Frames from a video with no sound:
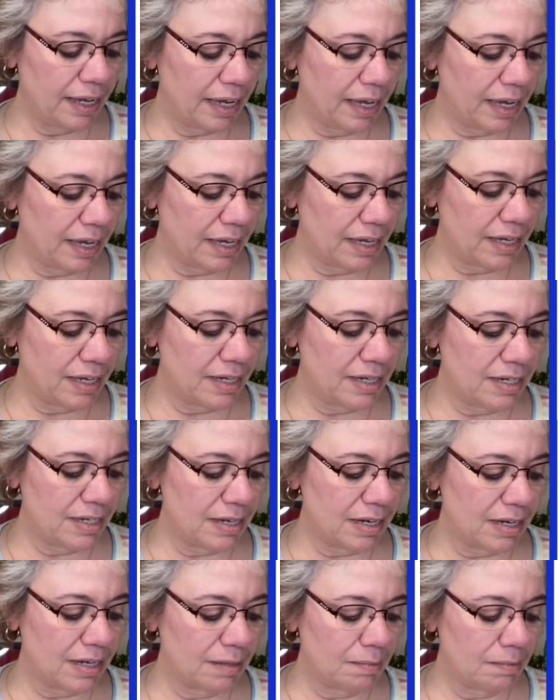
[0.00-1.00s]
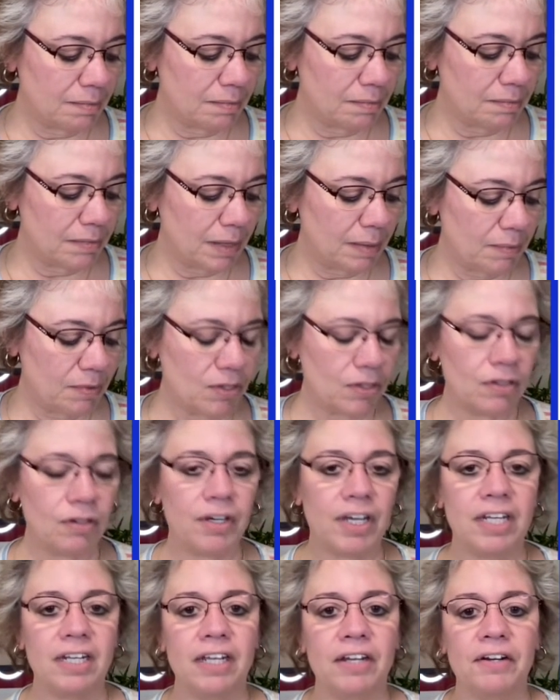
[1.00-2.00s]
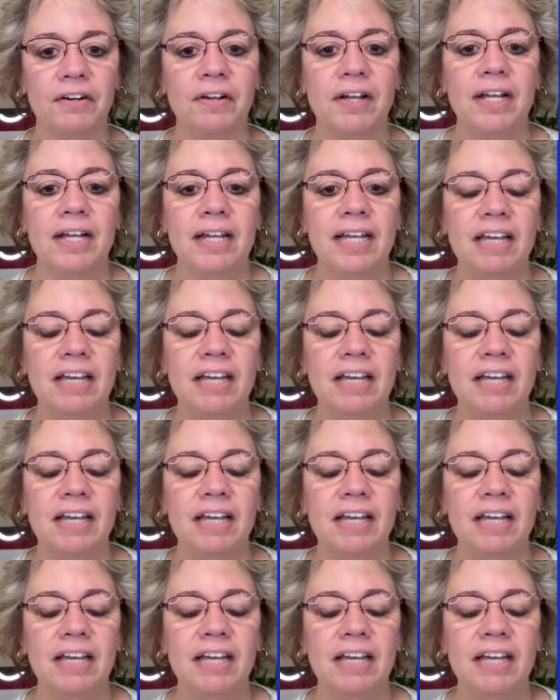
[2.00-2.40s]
and looking here.